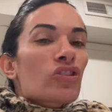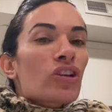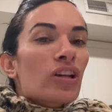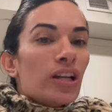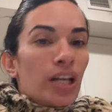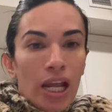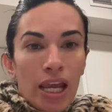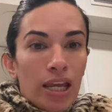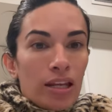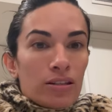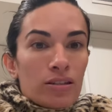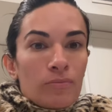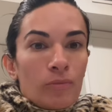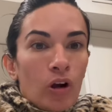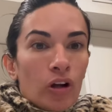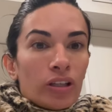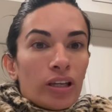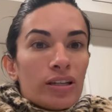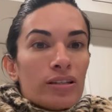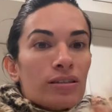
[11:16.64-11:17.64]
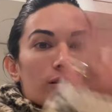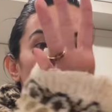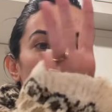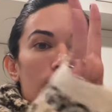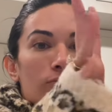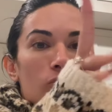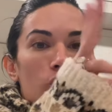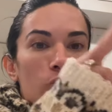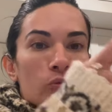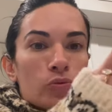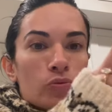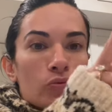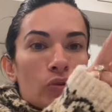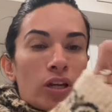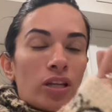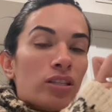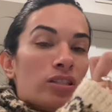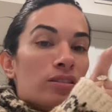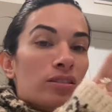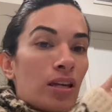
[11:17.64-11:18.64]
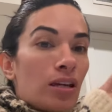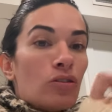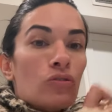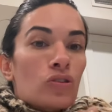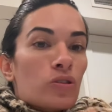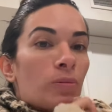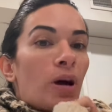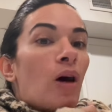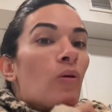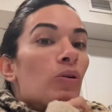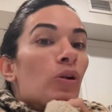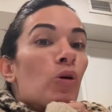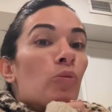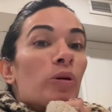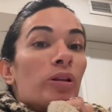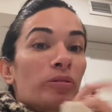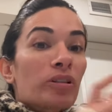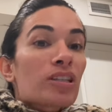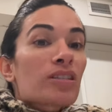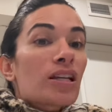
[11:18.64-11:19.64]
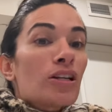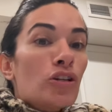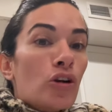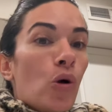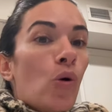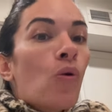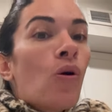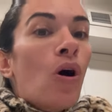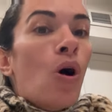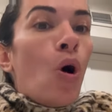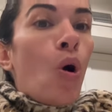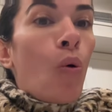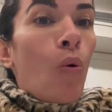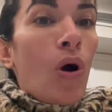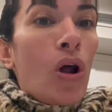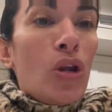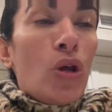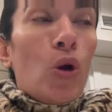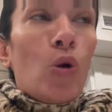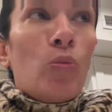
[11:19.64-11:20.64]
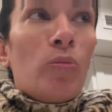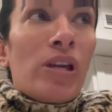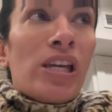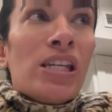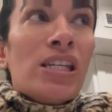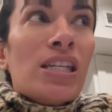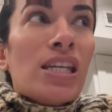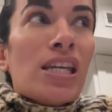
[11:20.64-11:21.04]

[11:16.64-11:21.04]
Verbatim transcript: that an A S M R like like tingle spa would open, because I know one opened